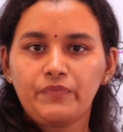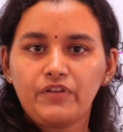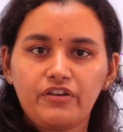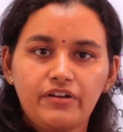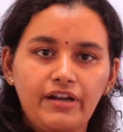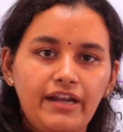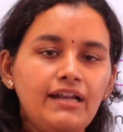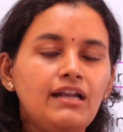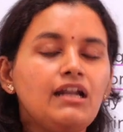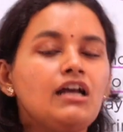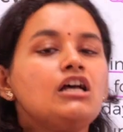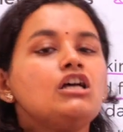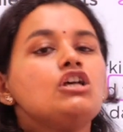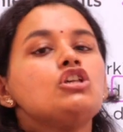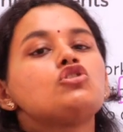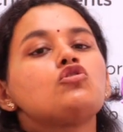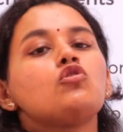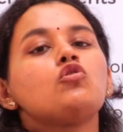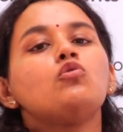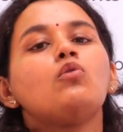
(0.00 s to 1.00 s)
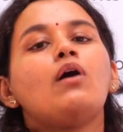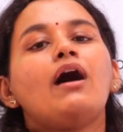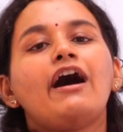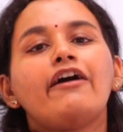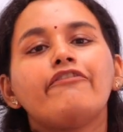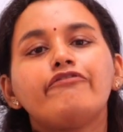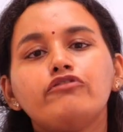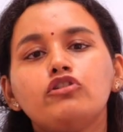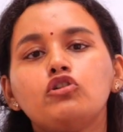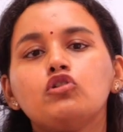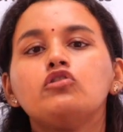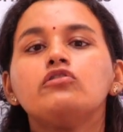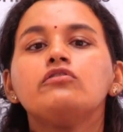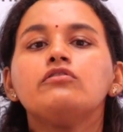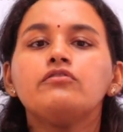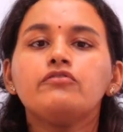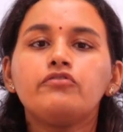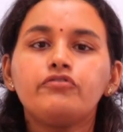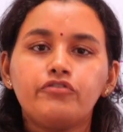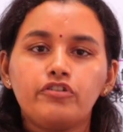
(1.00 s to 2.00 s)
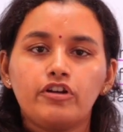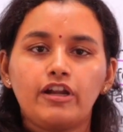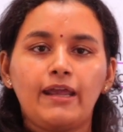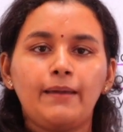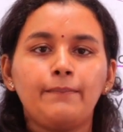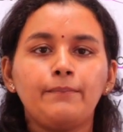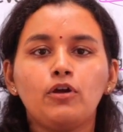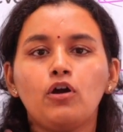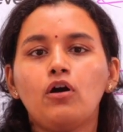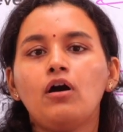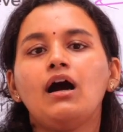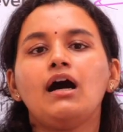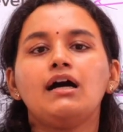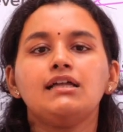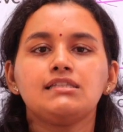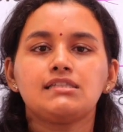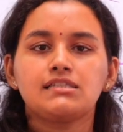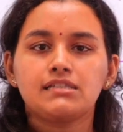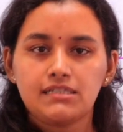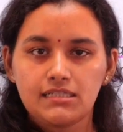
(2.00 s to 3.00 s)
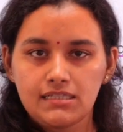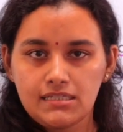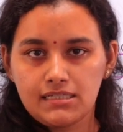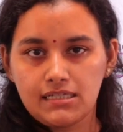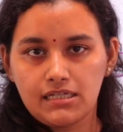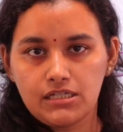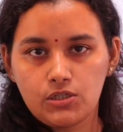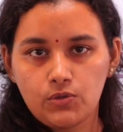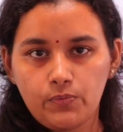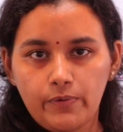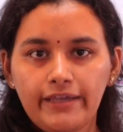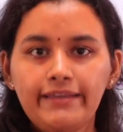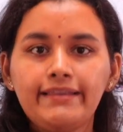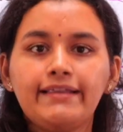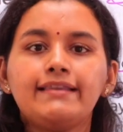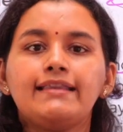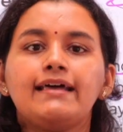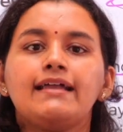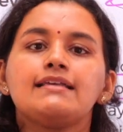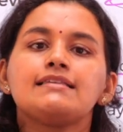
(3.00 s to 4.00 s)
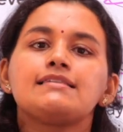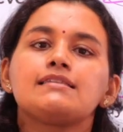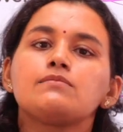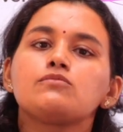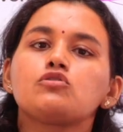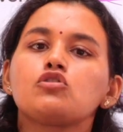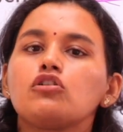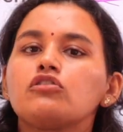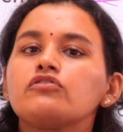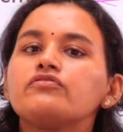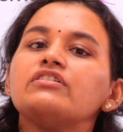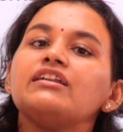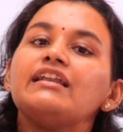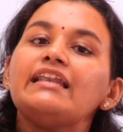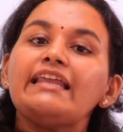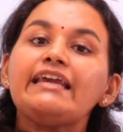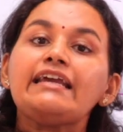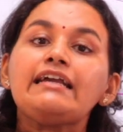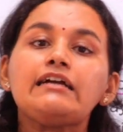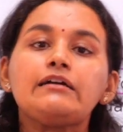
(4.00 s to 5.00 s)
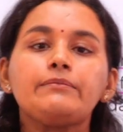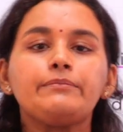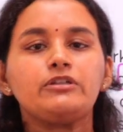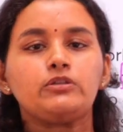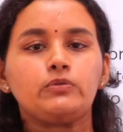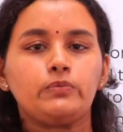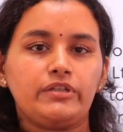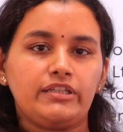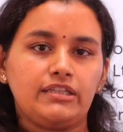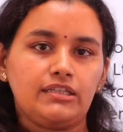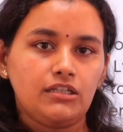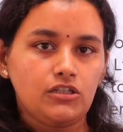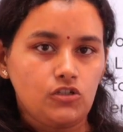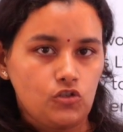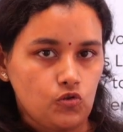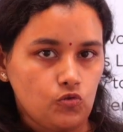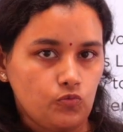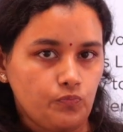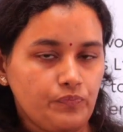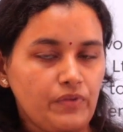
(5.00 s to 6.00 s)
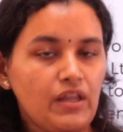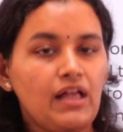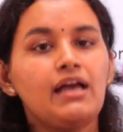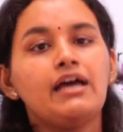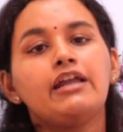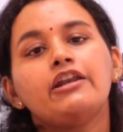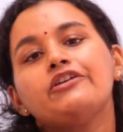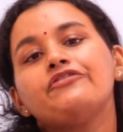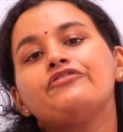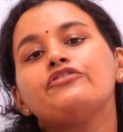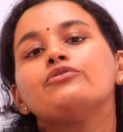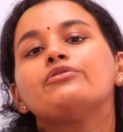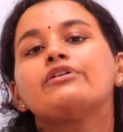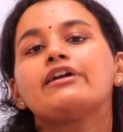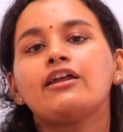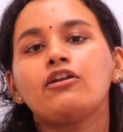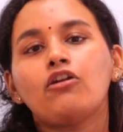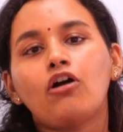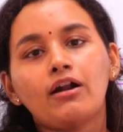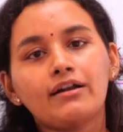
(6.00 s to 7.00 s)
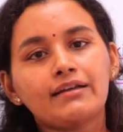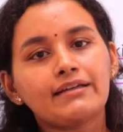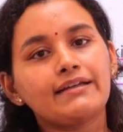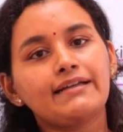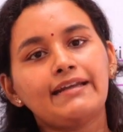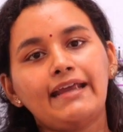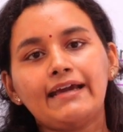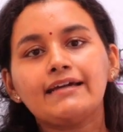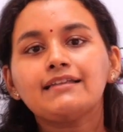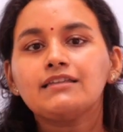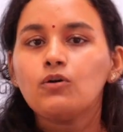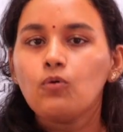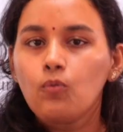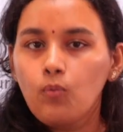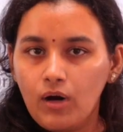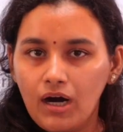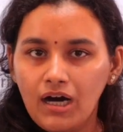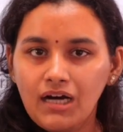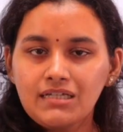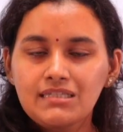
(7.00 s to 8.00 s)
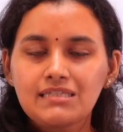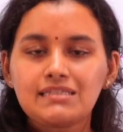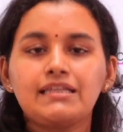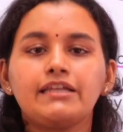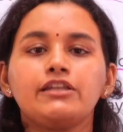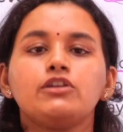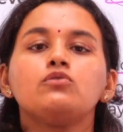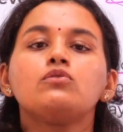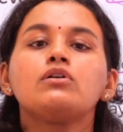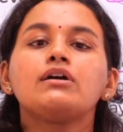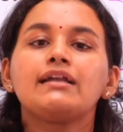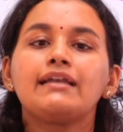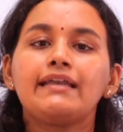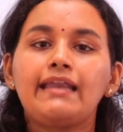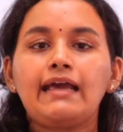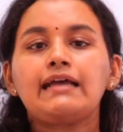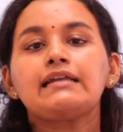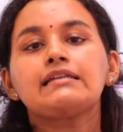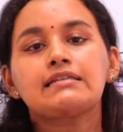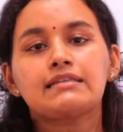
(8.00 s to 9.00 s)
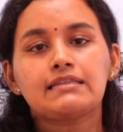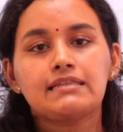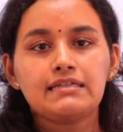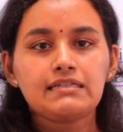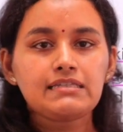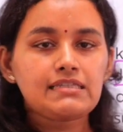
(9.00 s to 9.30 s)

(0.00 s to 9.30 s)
right? So you have to frame your answer in such a way that there is some sort of a link between the two. If you cannot connect the works, then you connect the